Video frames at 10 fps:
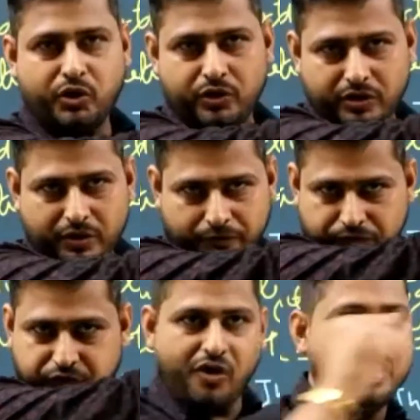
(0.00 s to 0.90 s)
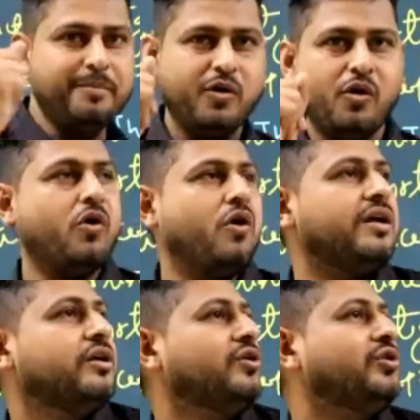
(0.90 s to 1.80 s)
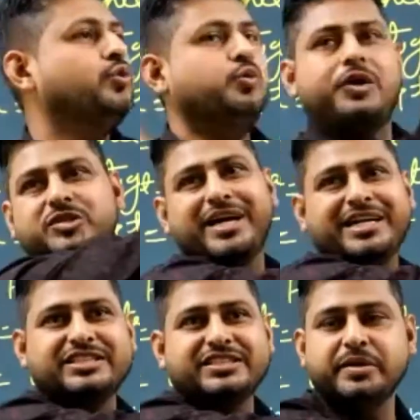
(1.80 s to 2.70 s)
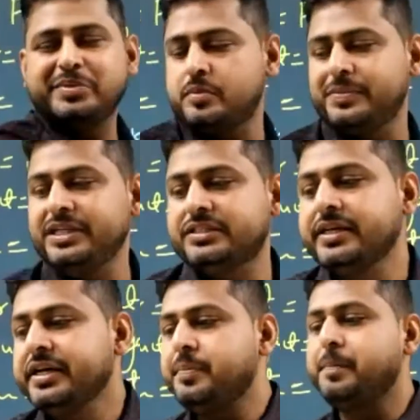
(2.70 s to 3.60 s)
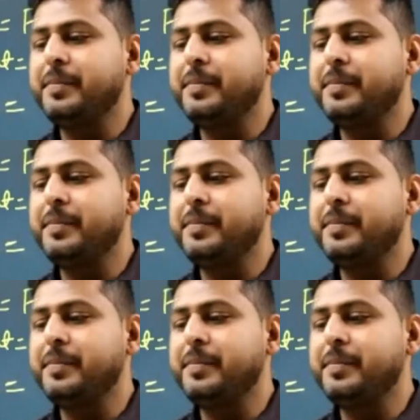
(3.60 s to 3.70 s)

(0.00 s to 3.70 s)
from or towards blacklist IP. That means if my